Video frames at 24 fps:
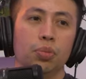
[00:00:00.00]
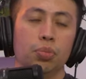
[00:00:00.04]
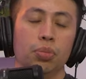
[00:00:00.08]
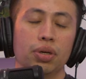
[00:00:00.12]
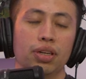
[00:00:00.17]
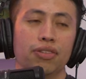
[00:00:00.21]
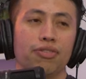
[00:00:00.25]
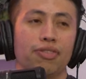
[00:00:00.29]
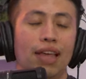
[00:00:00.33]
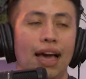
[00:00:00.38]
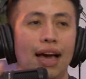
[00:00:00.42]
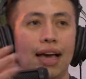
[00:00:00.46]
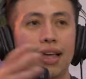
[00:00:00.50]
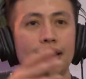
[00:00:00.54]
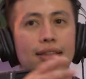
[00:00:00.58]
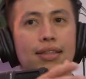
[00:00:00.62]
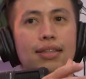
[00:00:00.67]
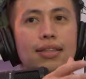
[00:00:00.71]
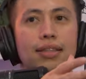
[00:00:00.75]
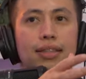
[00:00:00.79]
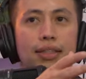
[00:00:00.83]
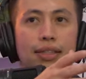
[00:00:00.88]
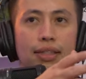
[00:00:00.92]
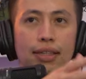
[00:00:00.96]
but if that
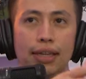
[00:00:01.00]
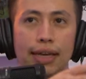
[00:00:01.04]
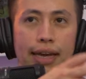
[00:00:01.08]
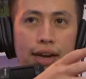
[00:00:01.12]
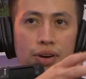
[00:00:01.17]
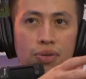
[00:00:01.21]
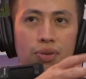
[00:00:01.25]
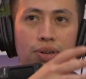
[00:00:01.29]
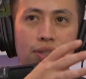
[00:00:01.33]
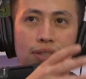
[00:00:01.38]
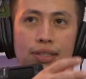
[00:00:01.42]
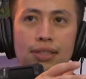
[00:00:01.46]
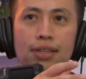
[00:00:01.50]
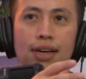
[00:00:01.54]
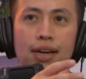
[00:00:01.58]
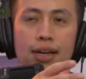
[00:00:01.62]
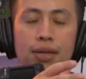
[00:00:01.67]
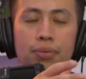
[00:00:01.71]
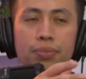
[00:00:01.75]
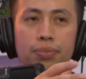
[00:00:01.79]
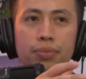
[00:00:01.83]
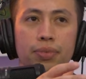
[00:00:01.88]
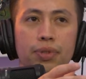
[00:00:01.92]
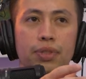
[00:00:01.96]
era in
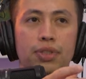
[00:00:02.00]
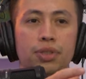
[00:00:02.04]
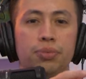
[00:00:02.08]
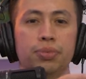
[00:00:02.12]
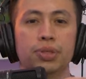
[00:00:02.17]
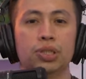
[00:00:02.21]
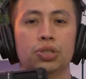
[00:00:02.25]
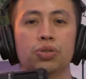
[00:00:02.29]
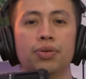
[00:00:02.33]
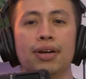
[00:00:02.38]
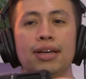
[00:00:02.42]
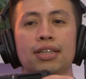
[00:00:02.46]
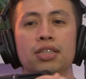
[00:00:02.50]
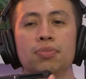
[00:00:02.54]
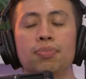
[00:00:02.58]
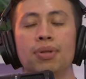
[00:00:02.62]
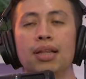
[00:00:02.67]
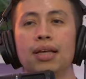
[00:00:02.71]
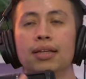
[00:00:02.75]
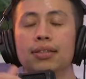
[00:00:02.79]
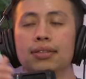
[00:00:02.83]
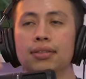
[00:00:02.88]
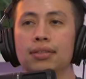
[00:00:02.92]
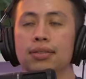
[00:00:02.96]
time could be
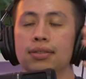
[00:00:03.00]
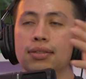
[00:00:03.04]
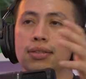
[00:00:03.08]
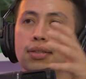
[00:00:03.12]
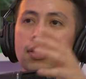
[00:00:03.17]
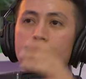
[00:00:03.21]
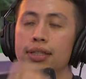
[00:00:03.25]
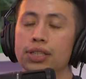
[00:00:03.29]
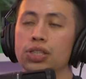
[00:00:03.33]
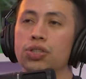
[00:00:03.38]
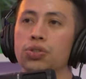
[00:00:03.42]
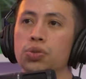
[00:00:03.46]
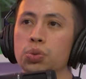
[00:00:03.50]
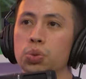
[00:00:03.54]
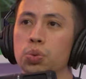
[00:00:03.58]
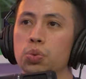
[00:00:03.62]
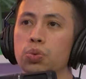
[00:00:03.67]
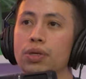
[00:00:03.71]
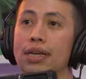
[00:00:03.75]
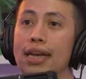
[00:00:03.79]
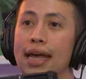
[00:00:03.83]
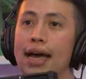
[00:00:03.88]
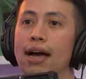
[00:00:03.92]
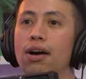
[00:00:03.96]
transplanted
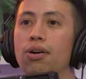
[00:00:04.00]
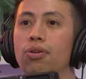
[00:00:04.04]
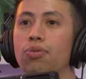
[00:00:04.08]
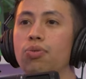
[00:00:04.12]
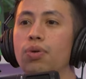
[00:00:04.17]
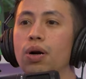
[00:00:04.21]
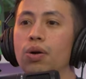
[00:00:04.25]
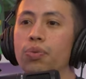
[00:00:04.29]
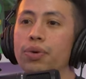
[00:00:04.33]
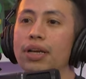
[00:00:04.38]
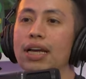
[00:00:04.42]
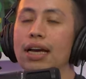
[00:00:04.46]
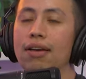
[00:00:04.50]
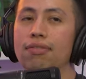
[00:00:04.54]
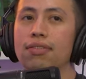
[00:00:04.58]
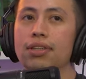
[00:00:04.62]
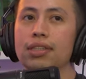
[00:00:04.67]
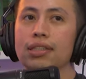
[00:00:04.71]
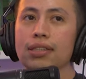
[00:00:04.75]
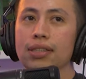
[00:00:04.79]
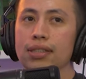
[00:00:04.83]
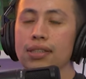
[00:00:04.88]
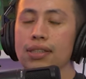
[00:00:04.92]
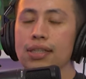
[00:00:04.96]
onto now while we have
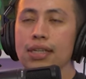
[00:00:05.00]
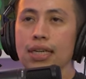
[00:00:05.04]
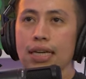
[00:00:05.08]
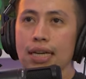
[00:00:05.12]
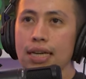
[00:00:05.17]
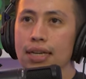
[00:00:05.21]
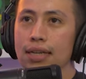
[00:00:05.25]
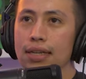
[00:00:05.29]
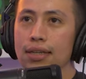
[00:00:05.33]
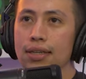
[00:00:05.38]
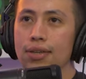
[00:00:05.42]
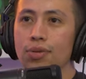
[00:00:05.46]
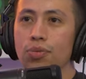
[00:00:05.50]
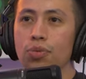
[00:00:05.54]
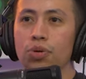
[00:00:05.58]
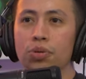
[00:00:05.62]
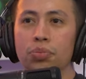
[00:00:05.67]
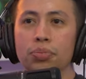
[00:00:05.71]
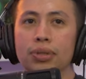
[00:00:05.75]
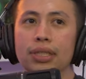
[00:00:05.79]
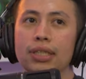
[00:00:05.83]
this, would